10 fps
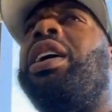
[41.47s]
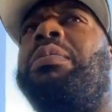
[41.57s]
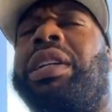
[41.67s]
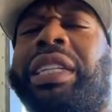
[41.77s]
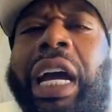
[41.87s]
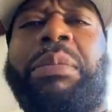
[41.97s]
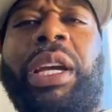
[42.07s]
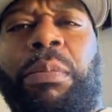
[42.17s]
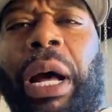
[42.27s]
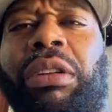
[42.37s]
but type
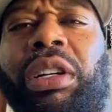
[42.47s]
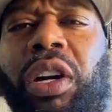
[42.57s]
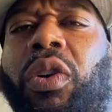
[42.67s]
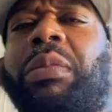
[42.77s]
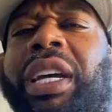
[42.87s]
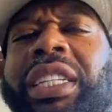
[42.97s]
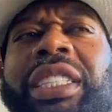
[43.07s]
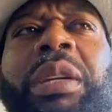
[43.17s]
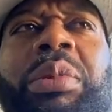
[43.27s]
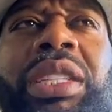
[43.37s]
in Powder Coat Man
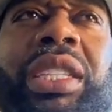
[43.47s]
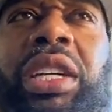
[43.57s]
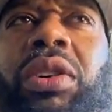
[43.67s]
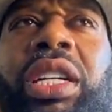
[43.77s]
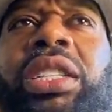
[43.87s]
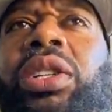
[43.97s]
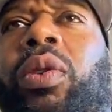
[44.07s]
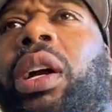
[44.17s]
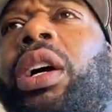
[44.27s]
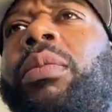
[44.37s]
CPC on
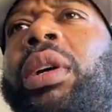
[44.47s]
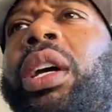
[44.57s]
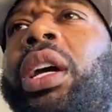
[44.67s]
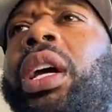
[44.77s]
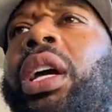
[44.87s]
Instagram. Powder